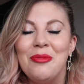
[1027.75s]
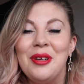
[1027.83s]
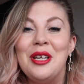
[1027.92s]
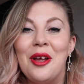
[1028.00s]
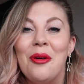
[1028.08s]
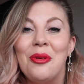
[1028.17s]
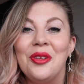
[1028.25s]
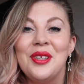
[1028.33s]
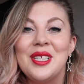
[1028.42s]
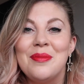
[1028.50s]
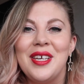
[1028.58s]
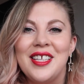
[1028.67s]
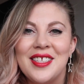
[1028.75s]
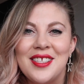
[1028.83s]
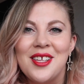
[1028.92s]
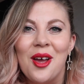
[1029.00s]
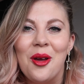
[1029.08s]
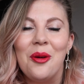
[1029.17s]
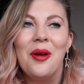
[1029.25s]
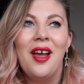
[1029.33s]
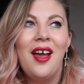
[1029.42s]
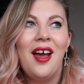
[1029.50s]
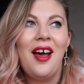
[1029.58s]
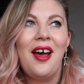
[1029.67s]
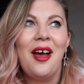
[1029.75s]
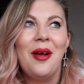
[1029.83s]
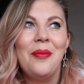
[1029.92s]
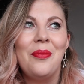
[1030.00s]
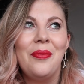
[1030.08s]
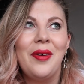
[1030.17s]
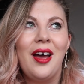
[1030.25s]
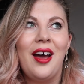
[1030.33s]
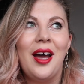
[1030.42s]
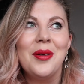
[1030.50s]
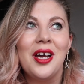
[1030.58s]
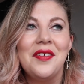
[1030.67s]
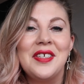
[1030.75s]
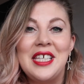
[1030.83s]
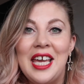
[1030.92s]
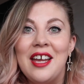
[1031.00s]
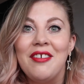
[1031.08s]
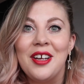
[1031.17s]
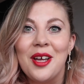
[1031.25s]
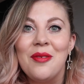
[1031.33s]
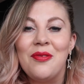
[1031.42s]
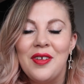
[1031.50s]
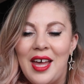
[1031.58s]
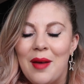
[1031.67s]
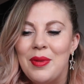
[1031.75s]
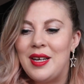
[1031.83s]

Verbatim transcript: We know what this means. So I'm kind of gearing up for that,